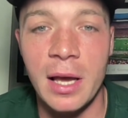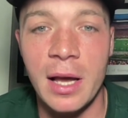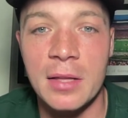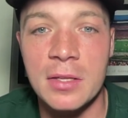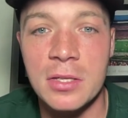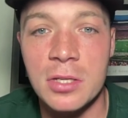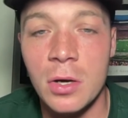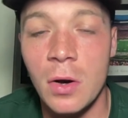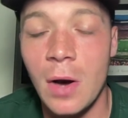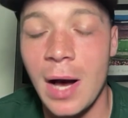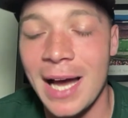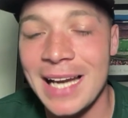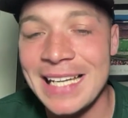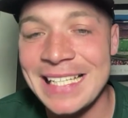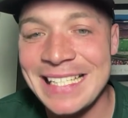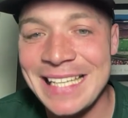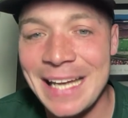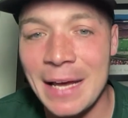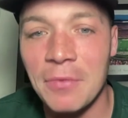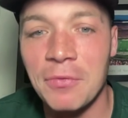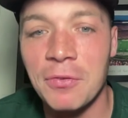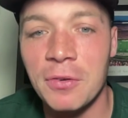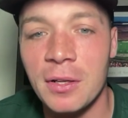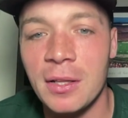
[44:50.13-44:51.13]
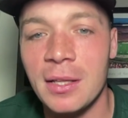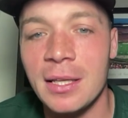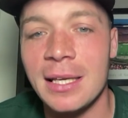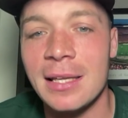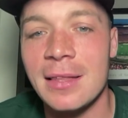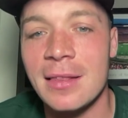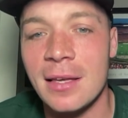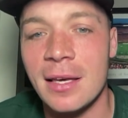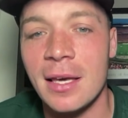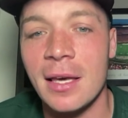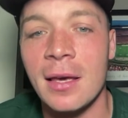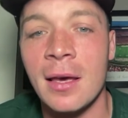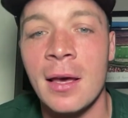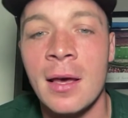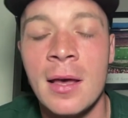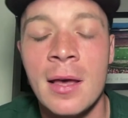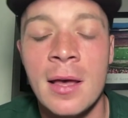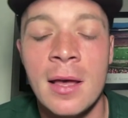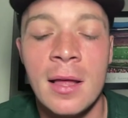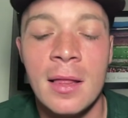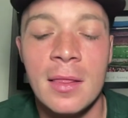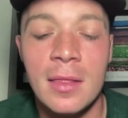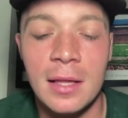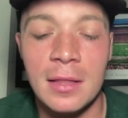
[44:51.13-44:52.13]
So I definitely think
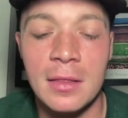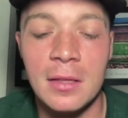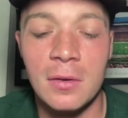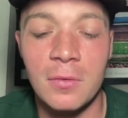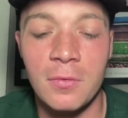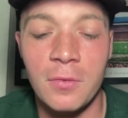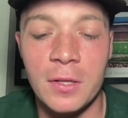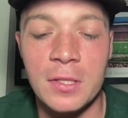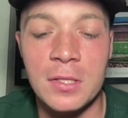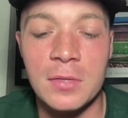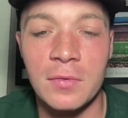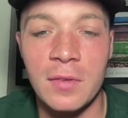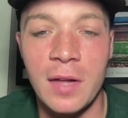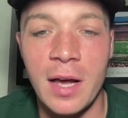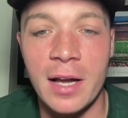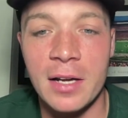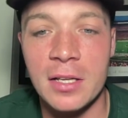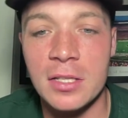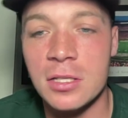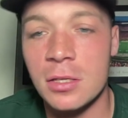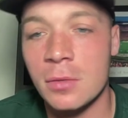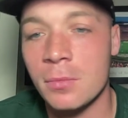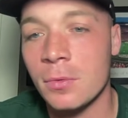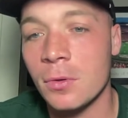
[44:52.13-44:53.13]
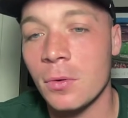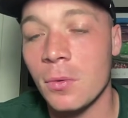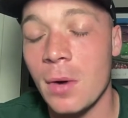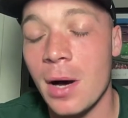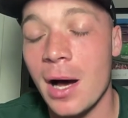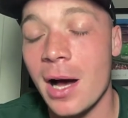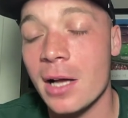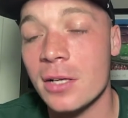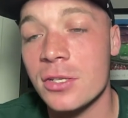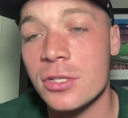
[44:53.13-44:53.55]
that the defensive line is something to watch.